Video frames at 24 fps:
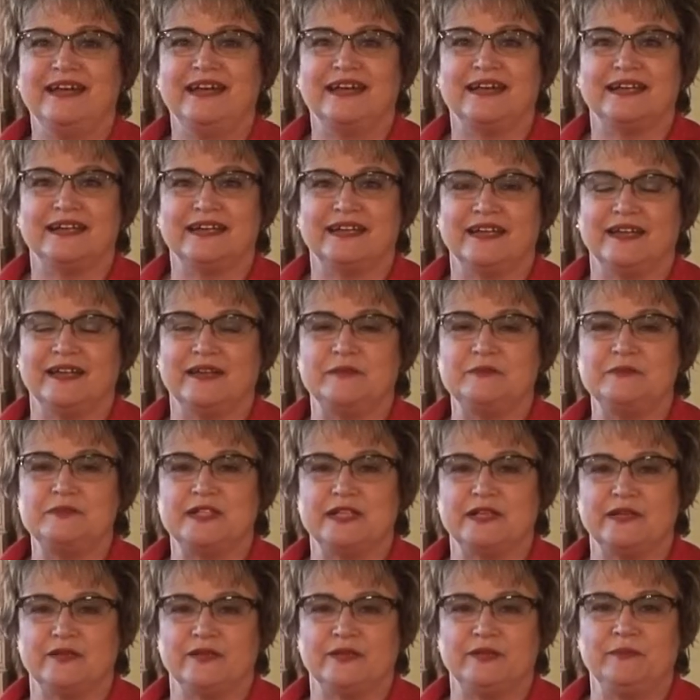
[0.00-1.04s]
Hi, I'm
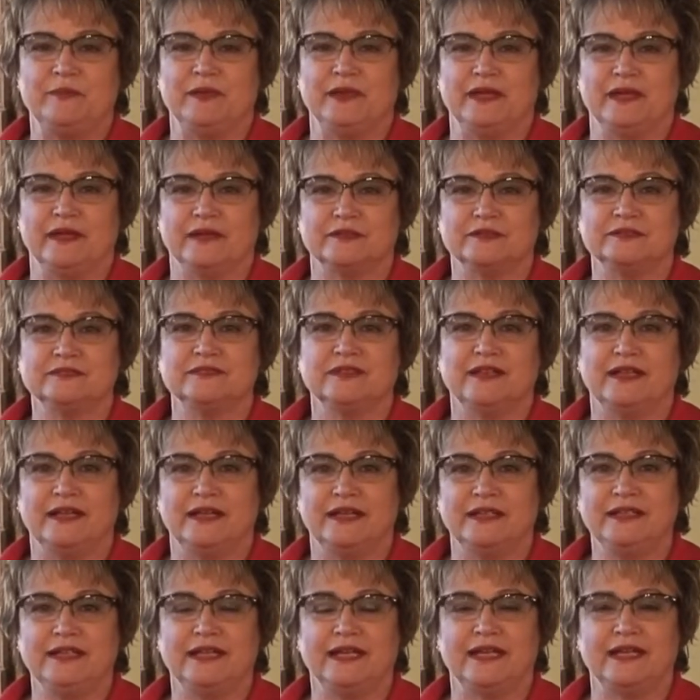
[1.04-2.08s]
Terry Bell,
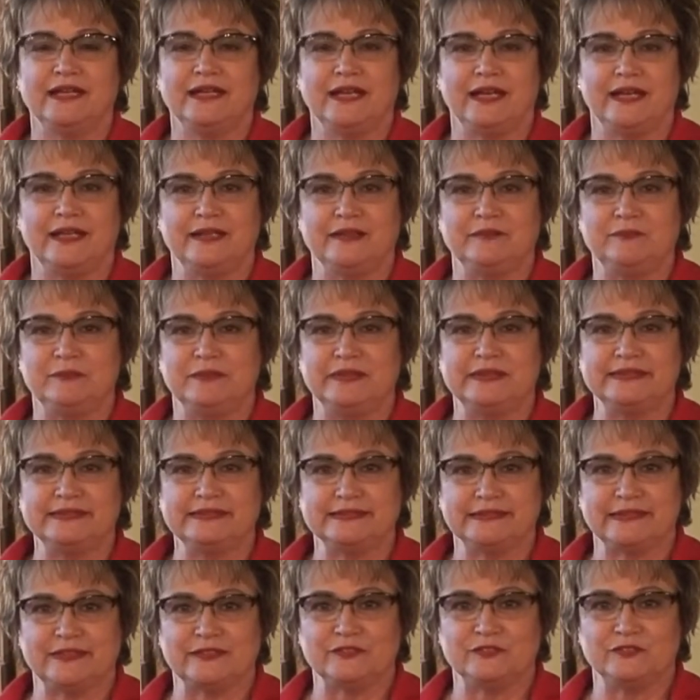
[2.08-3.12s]
aka Miss
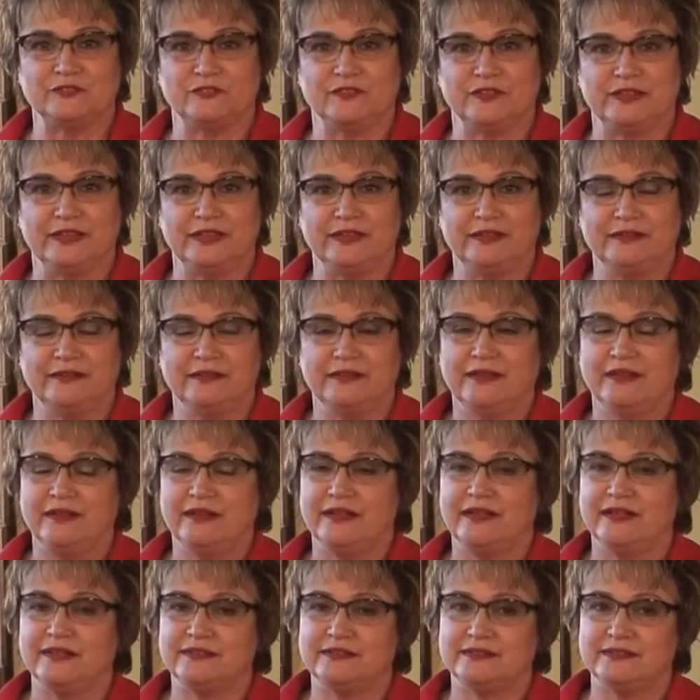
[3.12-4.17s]
Sophie,
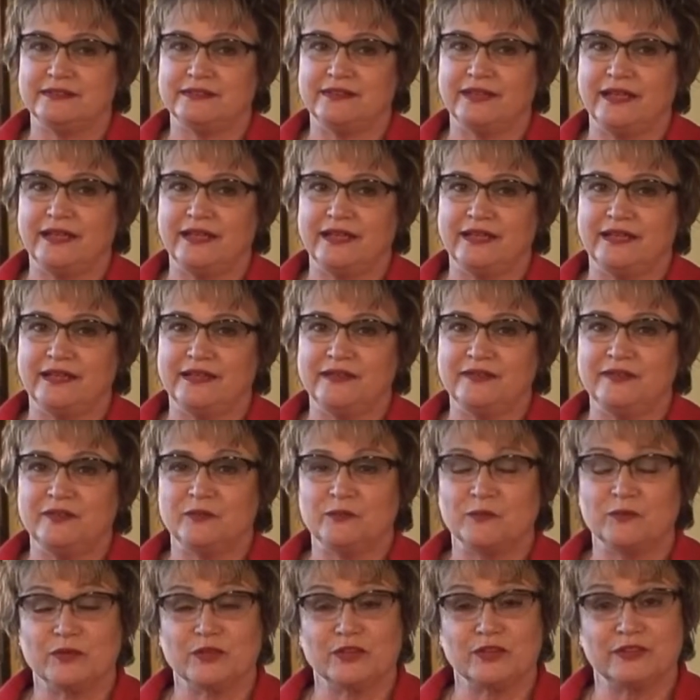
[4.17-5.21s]
and today
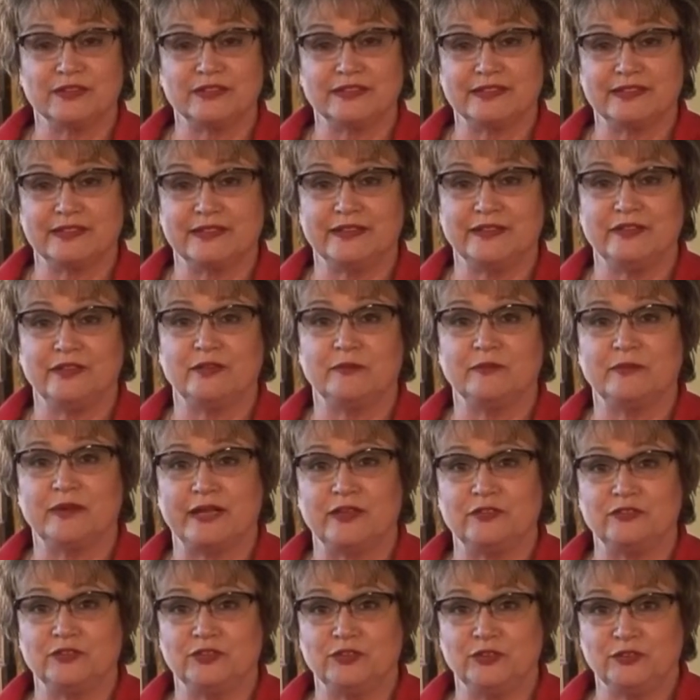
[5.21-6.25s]
we're going to tell you
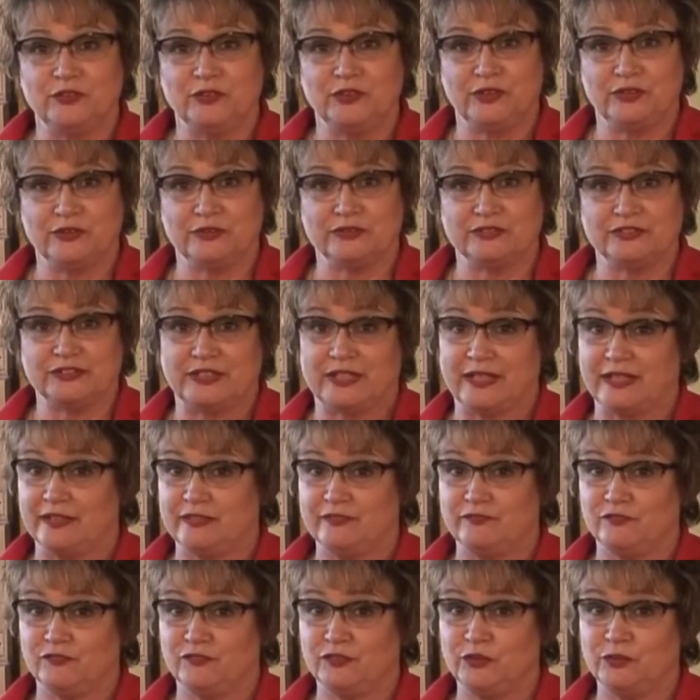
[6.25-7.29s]
about New Year's
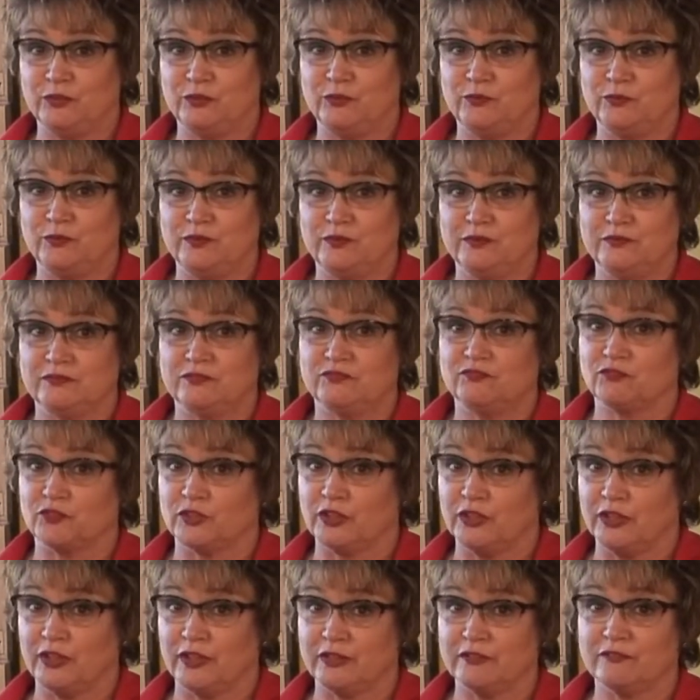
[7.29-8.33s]
Day food for
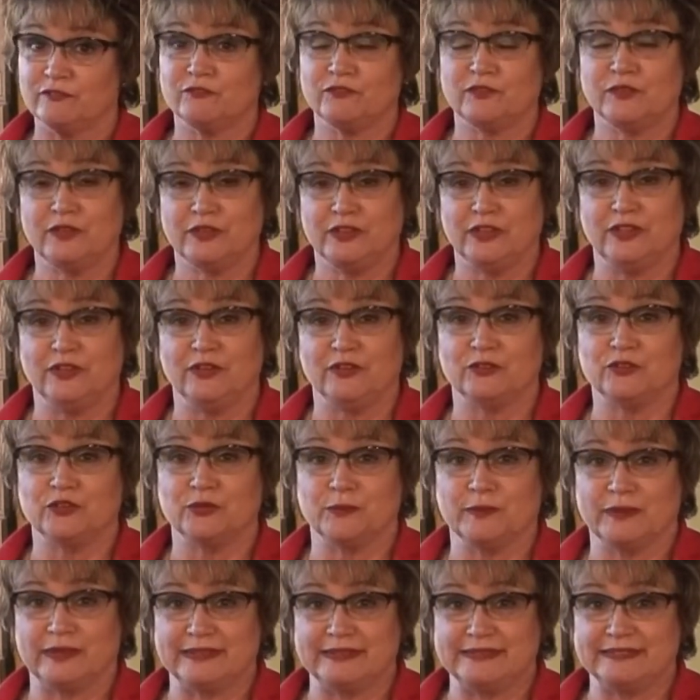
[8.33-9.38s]
luck for the year
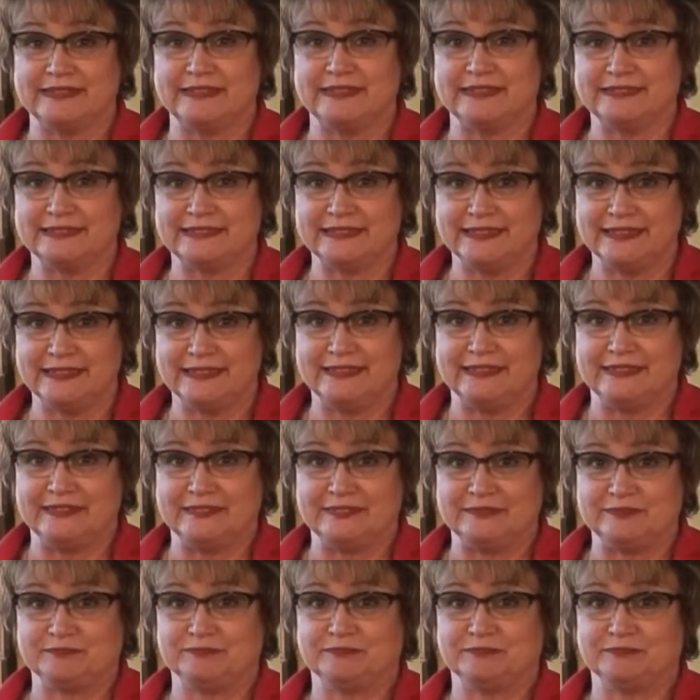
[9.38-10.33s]
twenty sixteen.